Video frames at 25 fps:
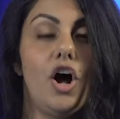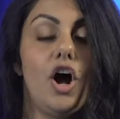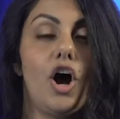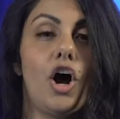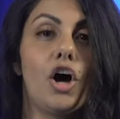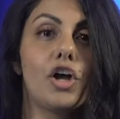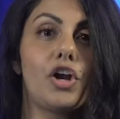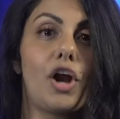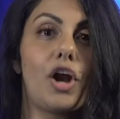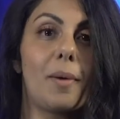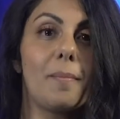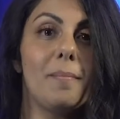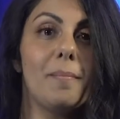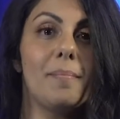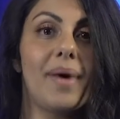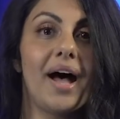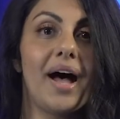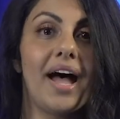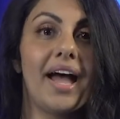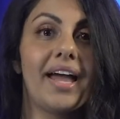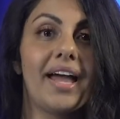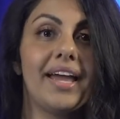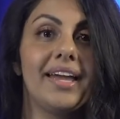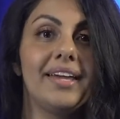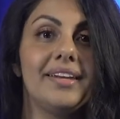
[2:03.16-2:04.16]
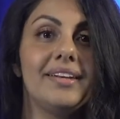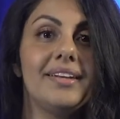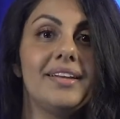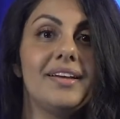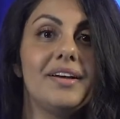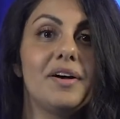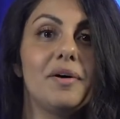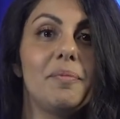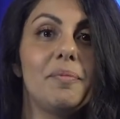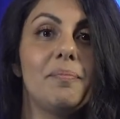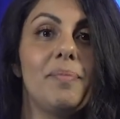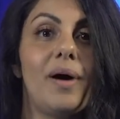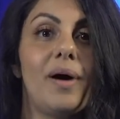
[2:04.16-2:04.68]
on our mind,
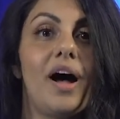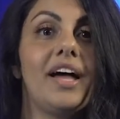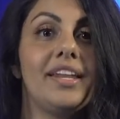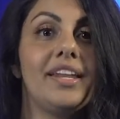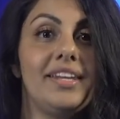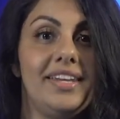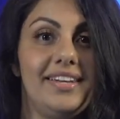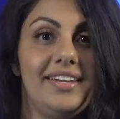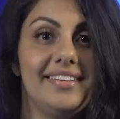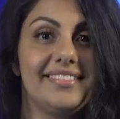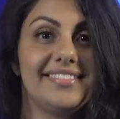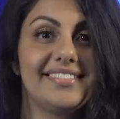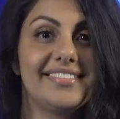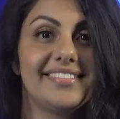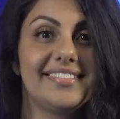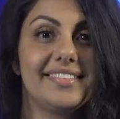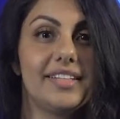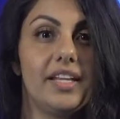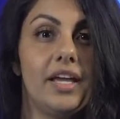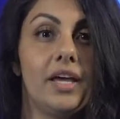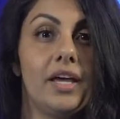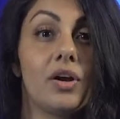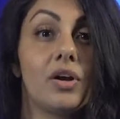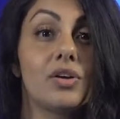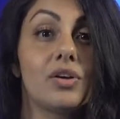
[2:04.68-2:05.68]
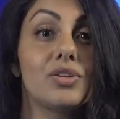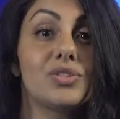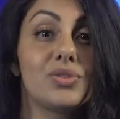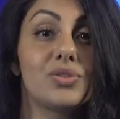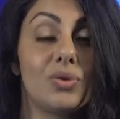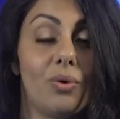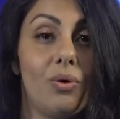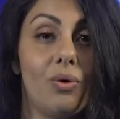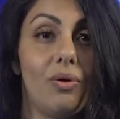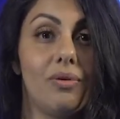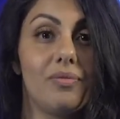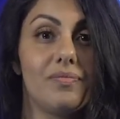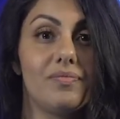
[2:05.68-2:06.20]
body, and our
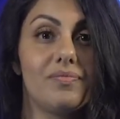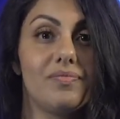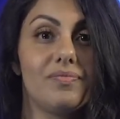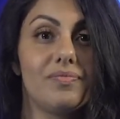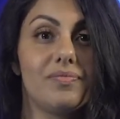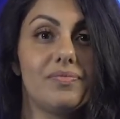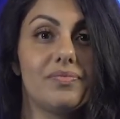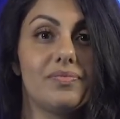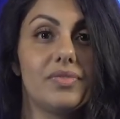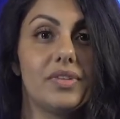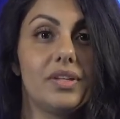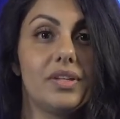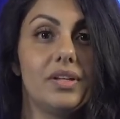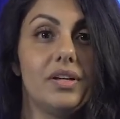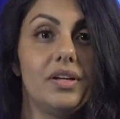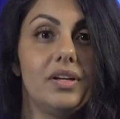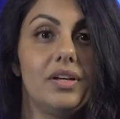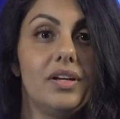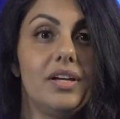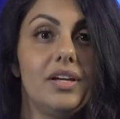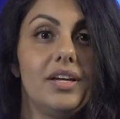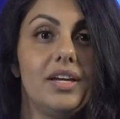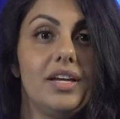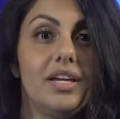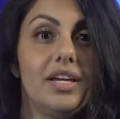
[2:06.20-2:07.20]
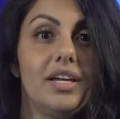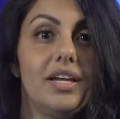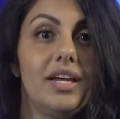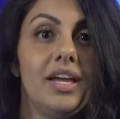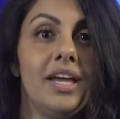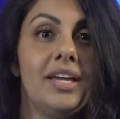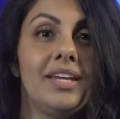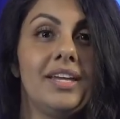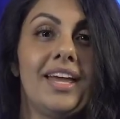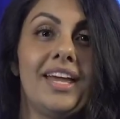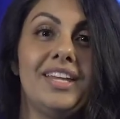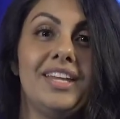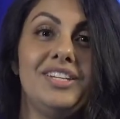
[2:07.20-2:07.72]
soul.
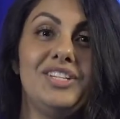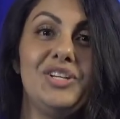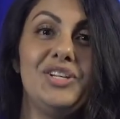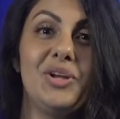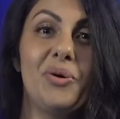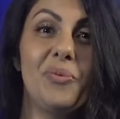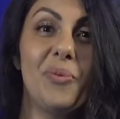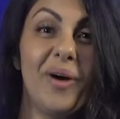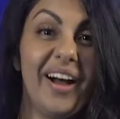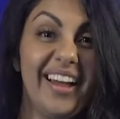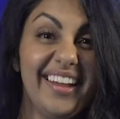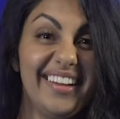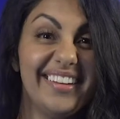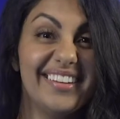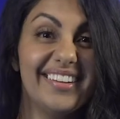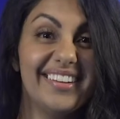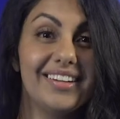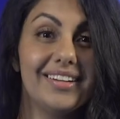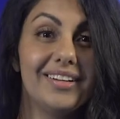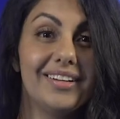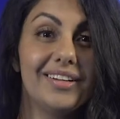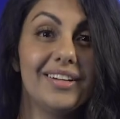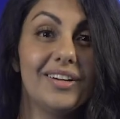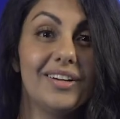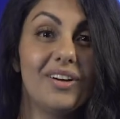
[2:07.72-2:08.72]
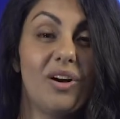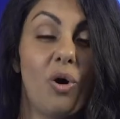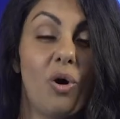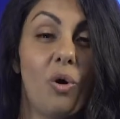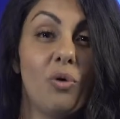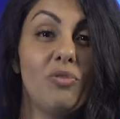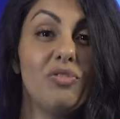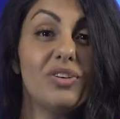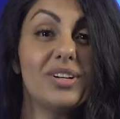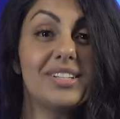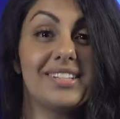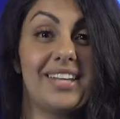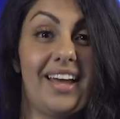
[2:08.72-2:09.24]
And you know what?
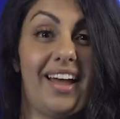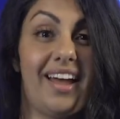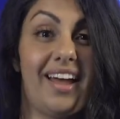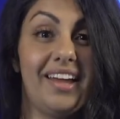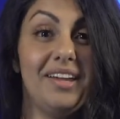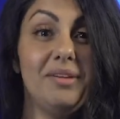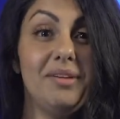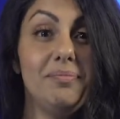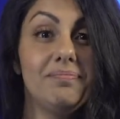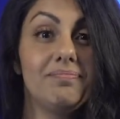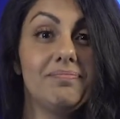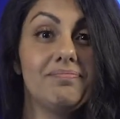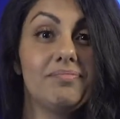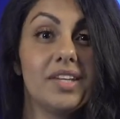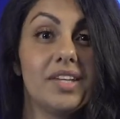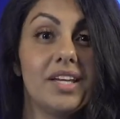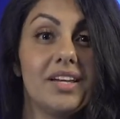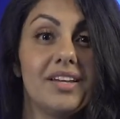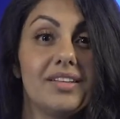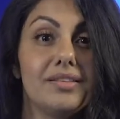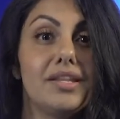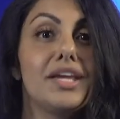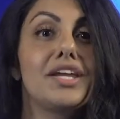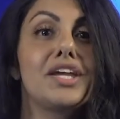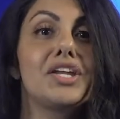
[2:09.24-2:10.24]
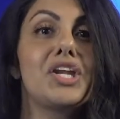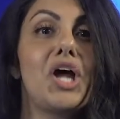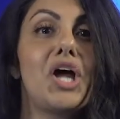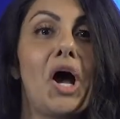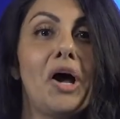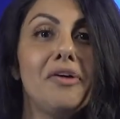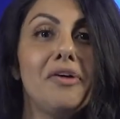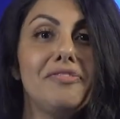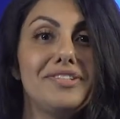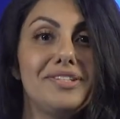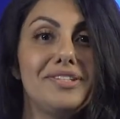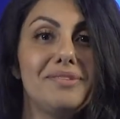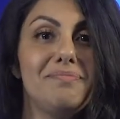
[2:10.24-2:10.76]
Over time, they can
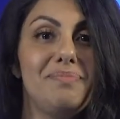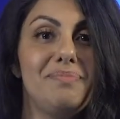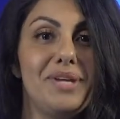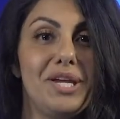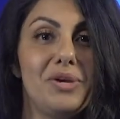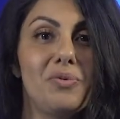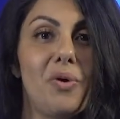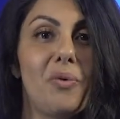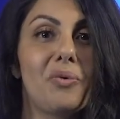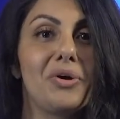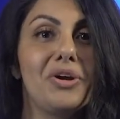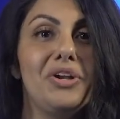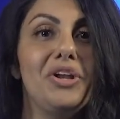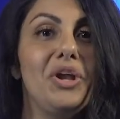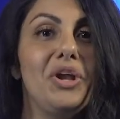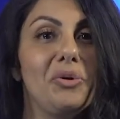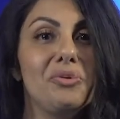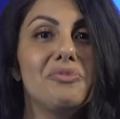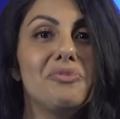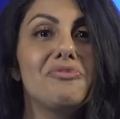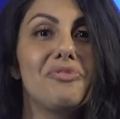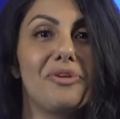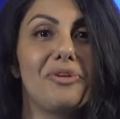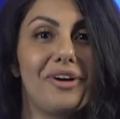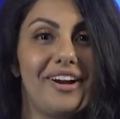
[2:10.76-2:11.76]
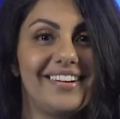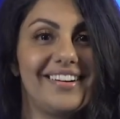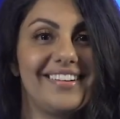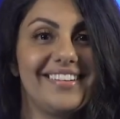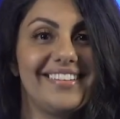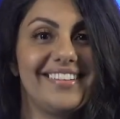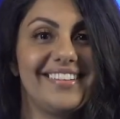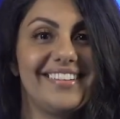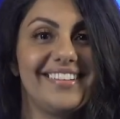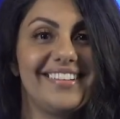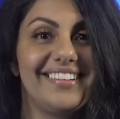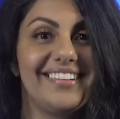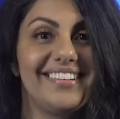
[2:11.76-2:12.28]
often be what we're known for,
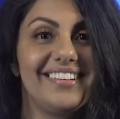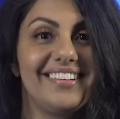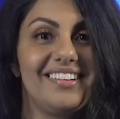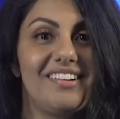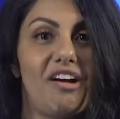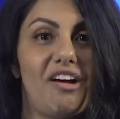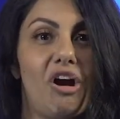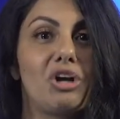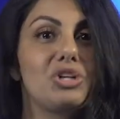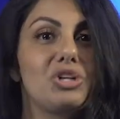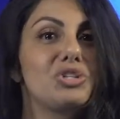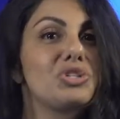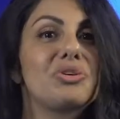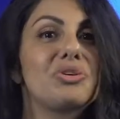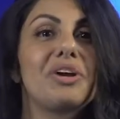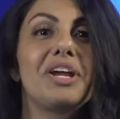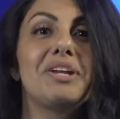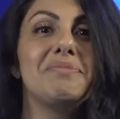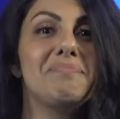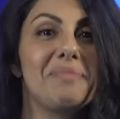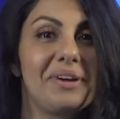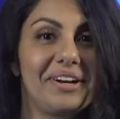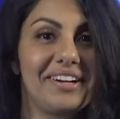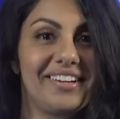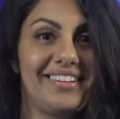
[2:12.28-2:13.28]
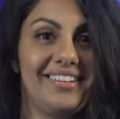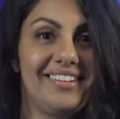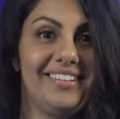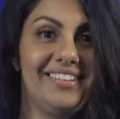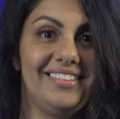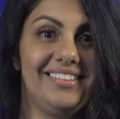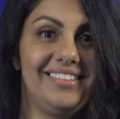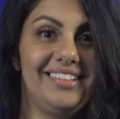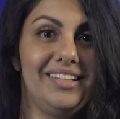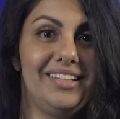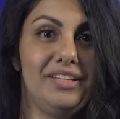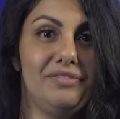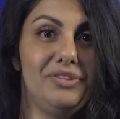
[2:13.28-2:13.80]
our trademark,
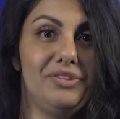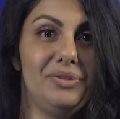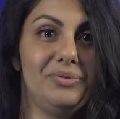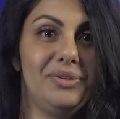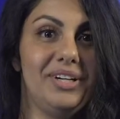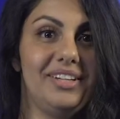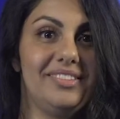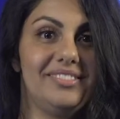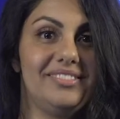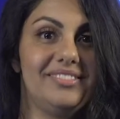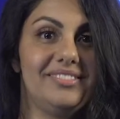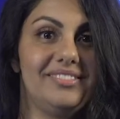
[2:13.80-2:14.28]
if you will.